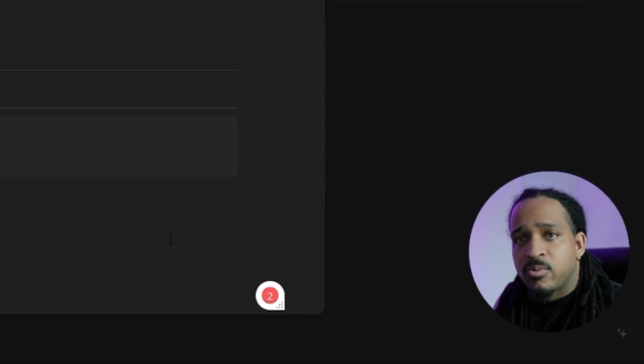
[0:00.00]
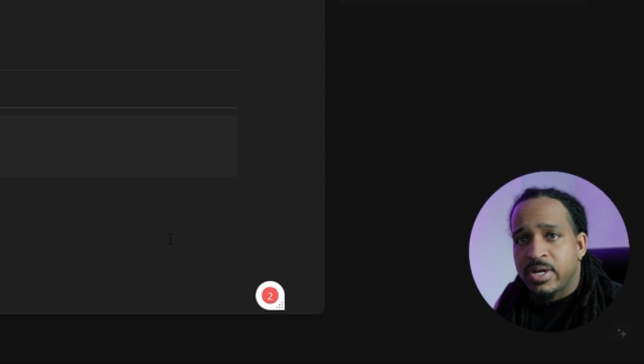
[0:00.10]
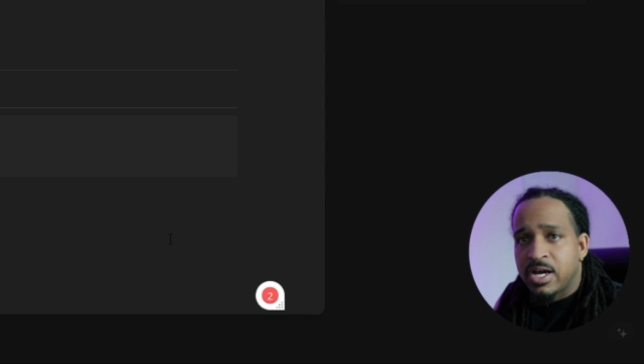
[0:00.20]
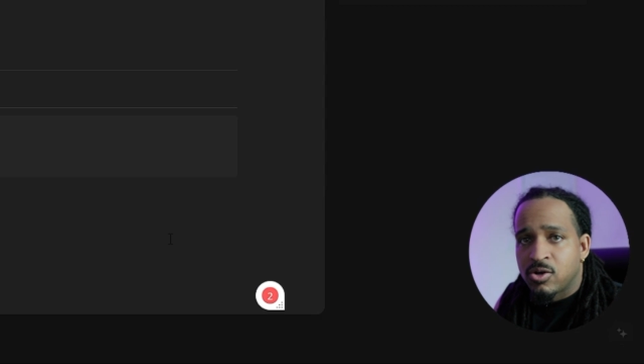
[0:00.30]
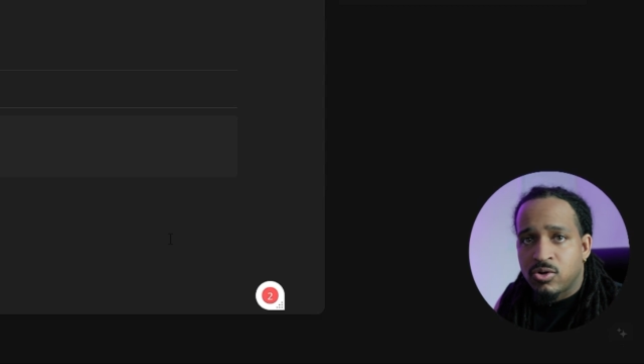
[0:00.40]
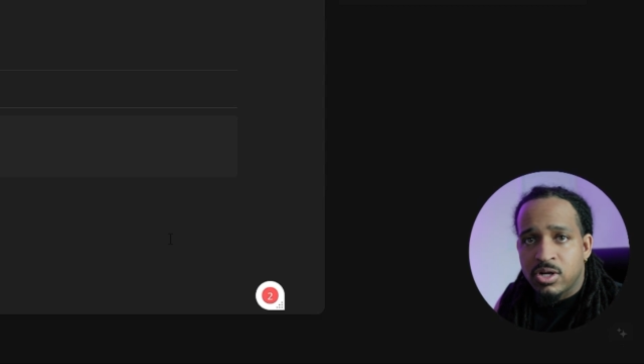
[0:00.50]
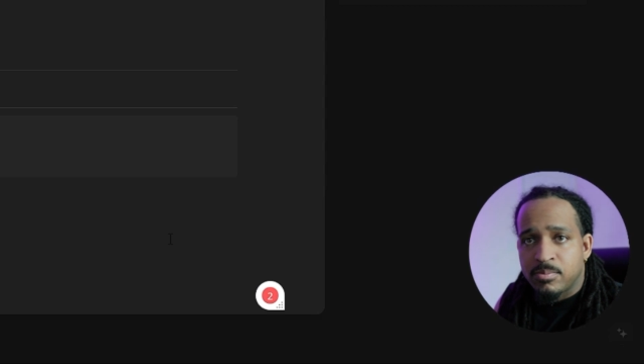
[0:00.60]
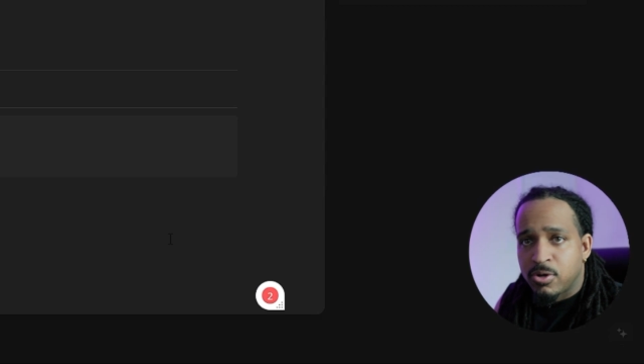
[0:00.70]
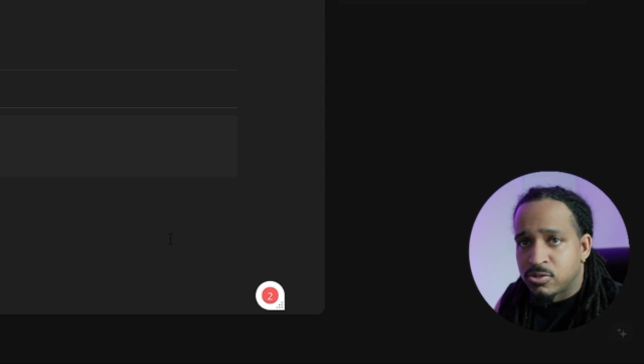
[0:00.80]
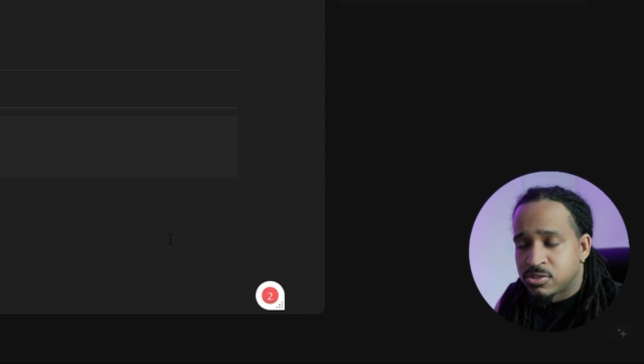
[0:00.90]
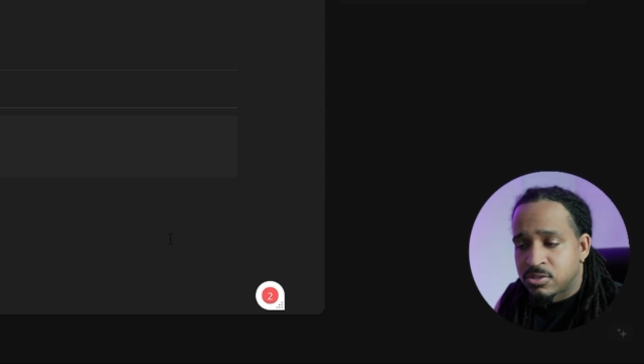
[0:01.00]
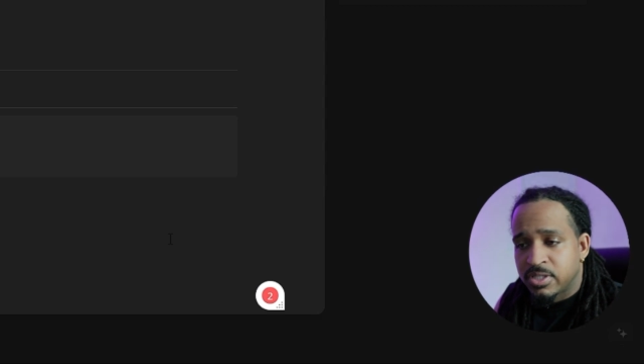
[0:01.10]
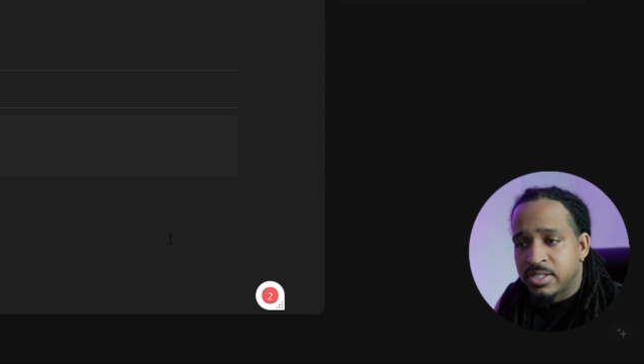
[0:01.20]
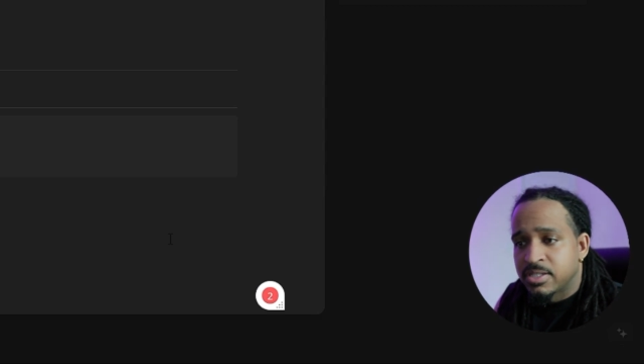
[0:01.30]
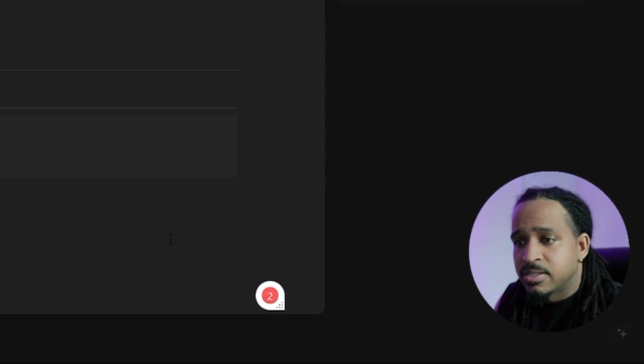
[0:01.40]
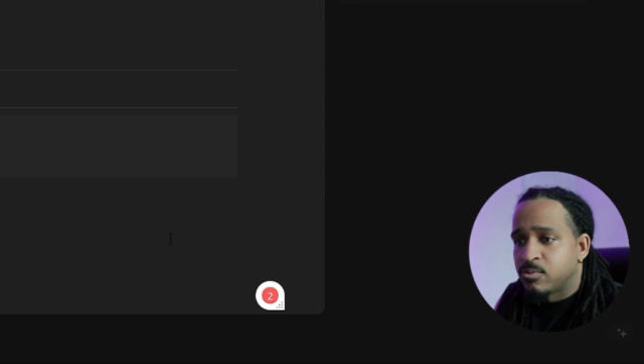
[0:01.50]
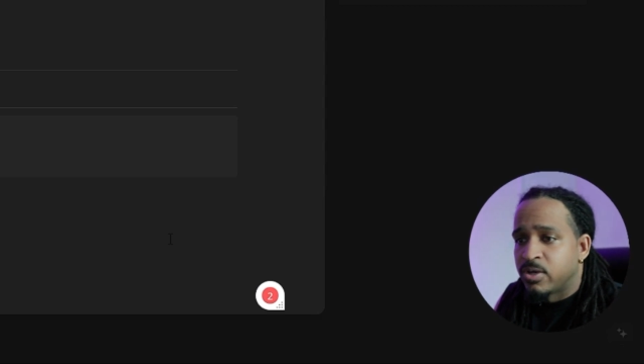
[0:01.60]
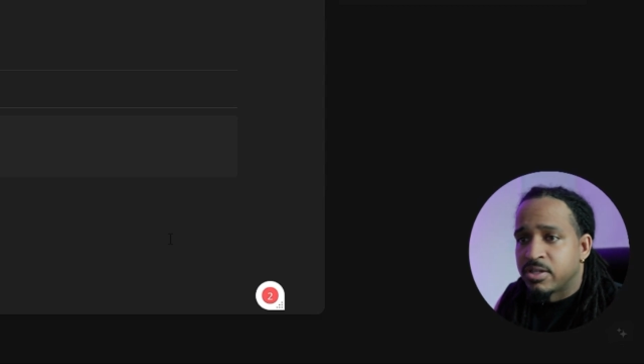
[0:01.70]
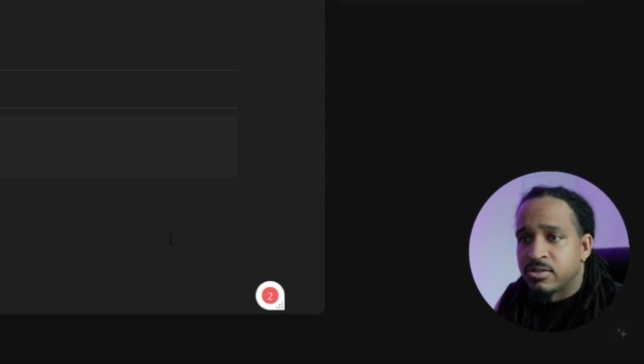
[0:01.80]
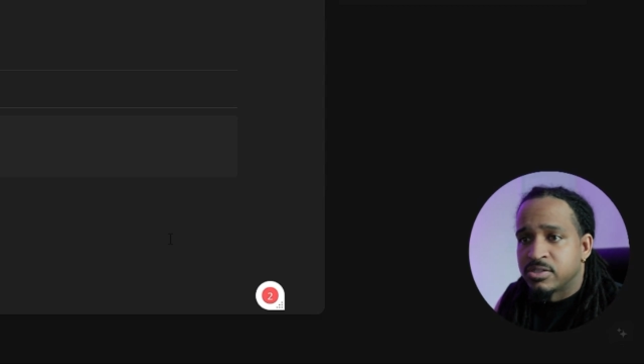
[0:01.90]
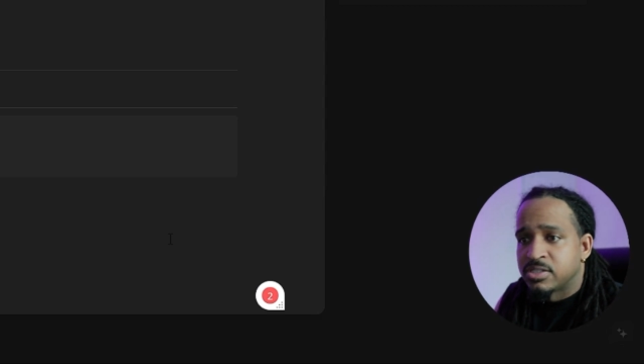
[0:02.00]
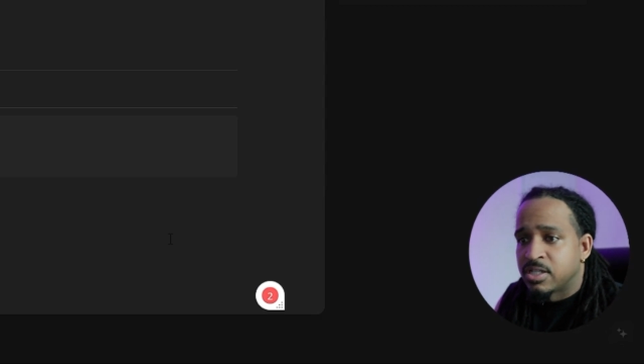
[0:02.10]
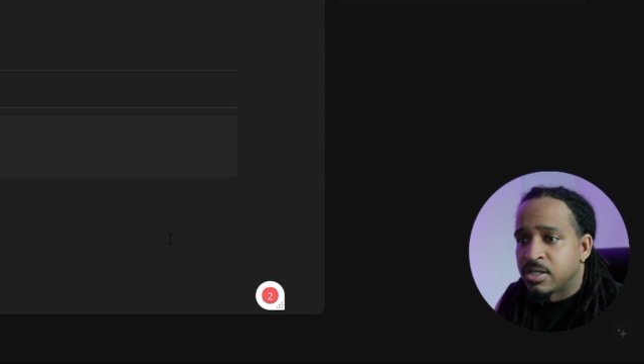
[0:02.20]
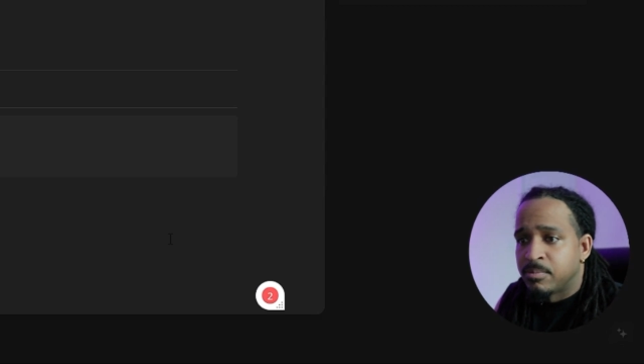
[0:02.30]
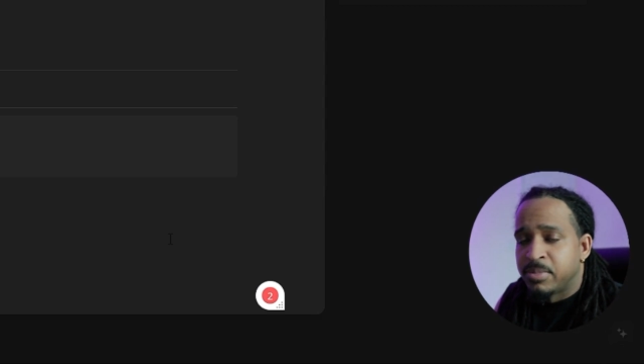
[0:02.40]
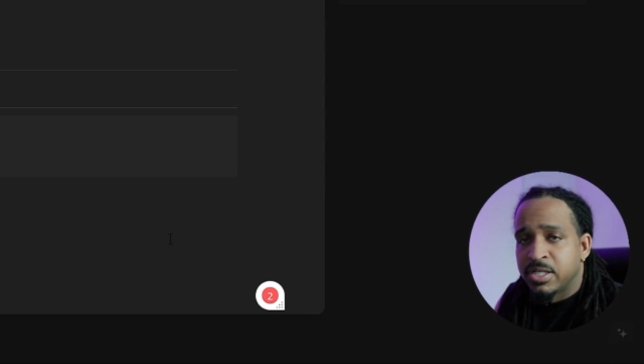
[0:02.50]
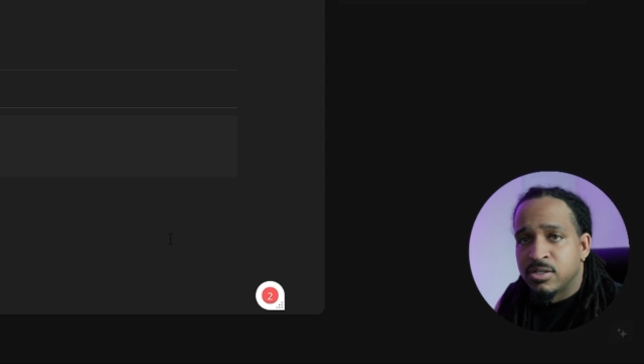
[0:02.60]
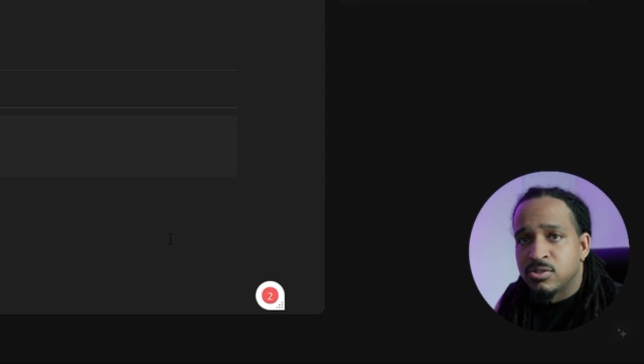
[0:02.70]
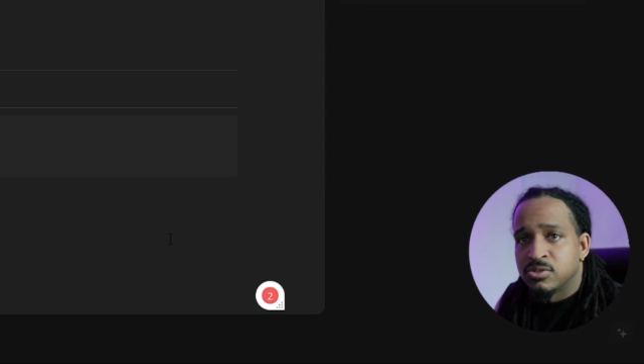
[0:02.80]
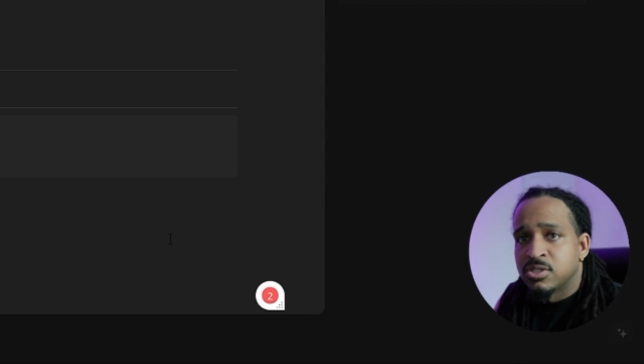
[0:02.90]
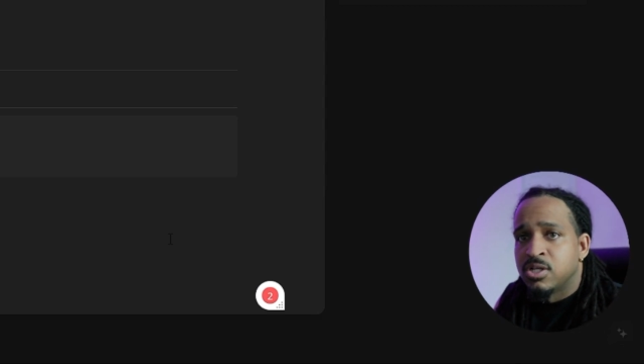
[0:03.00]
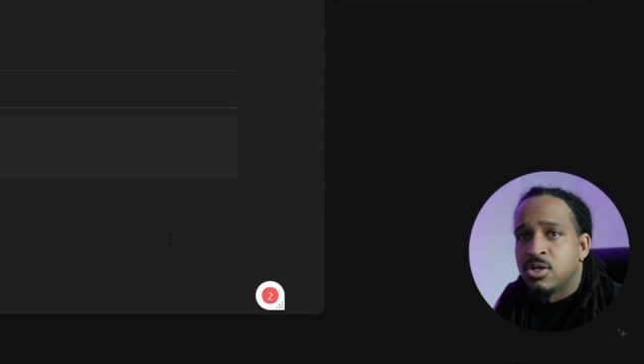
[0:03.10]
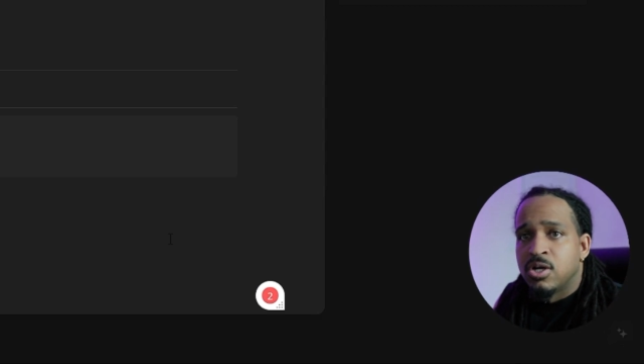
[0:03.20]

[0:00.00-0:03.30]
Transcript: of what we got going on personally daily, whether it's uh, bills,